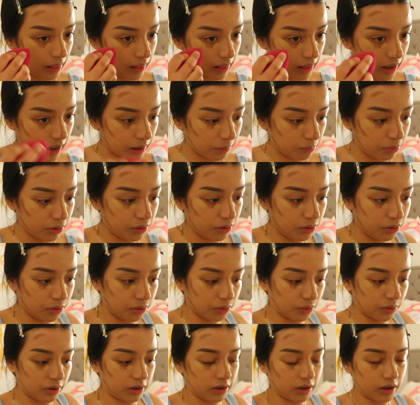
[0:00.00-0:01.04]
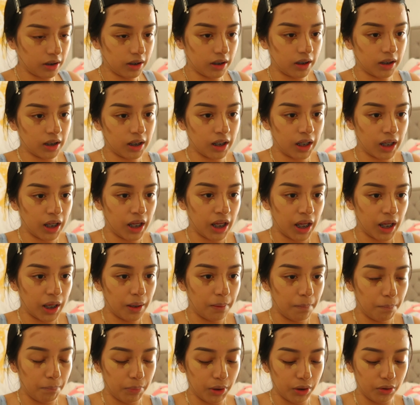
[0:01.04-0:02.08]
Like, boo-hoo.
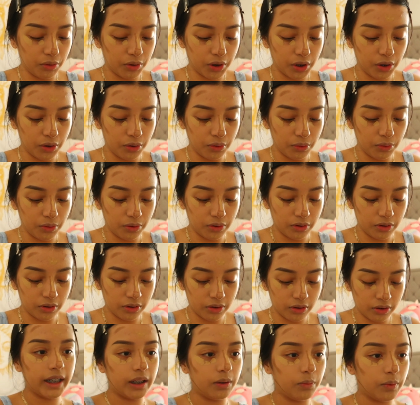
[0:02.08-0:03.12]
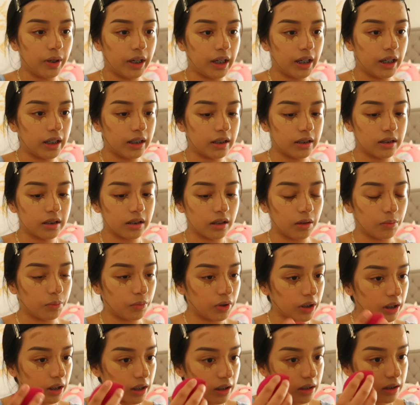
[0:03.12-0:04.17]
Boo you. Anyways, I'm
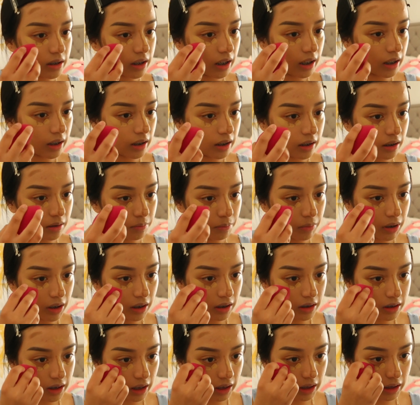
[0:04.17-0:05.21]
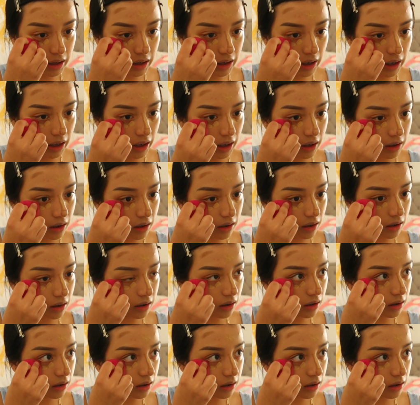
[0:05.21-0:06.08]
really excited because I think